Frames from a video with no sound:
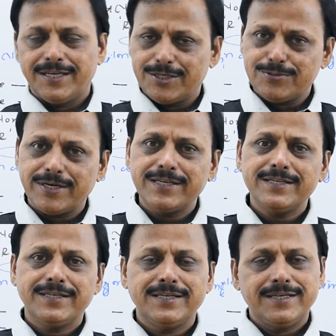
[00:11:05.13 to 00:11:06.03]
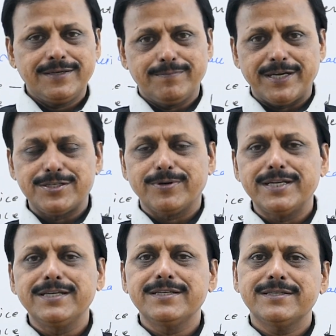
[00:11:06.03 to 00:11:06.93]
enjoy by
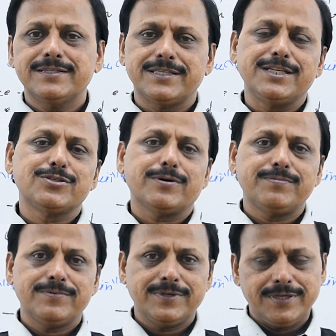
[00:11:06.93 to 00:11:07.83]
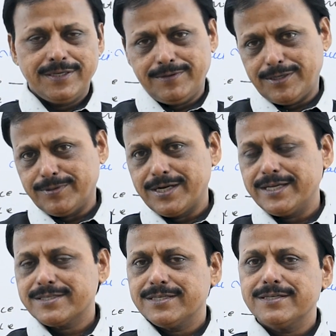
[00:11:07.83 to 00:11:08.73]
joining series of our
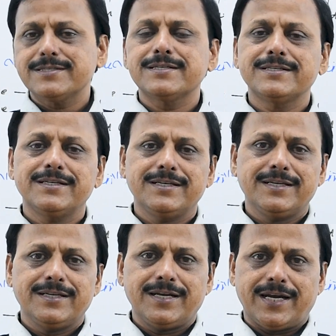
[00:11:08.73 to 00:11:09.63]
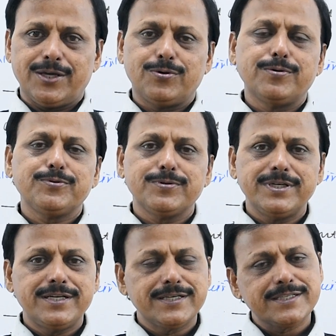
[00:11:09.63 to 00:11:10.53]
lectures. I hope you
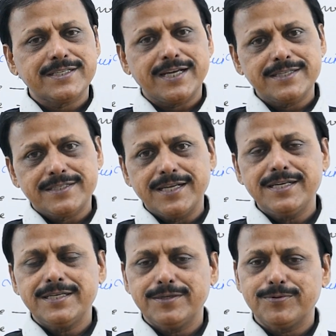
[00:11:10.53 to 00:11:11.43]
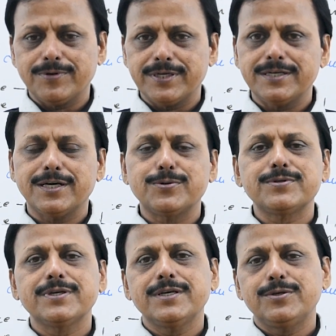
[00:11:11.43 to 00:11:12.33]
did understand still. If you are in
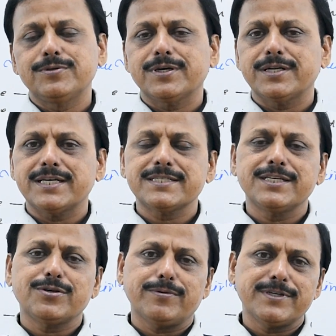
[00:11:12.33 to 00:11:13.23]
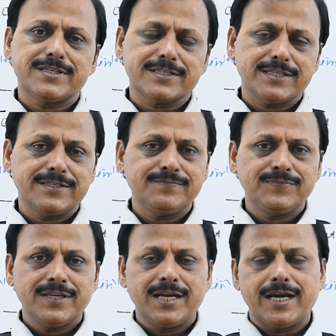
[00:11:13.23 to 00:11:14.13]
doubt, you can ask in comment section.
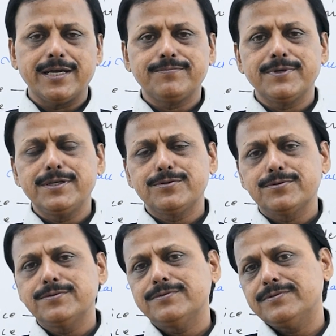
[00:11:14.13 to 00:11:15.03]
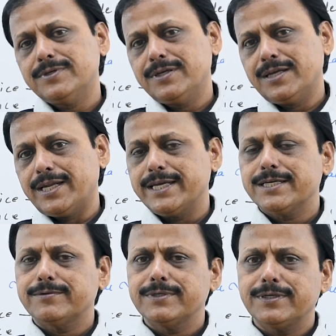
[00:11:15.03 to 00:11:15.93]
I appeal you to
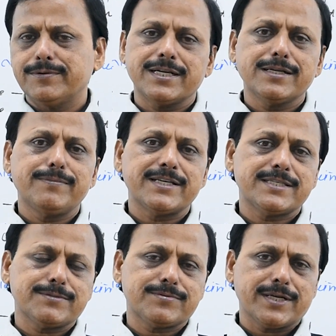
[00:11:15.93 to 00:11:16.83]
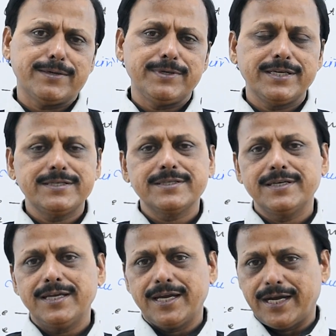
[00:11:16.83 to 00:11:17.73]
like our channel by subscribing it,
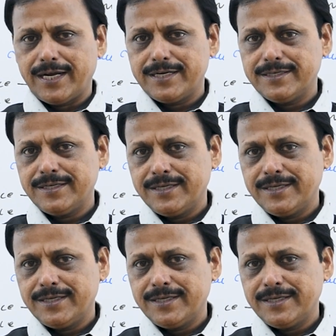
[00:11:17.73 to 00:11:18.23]
and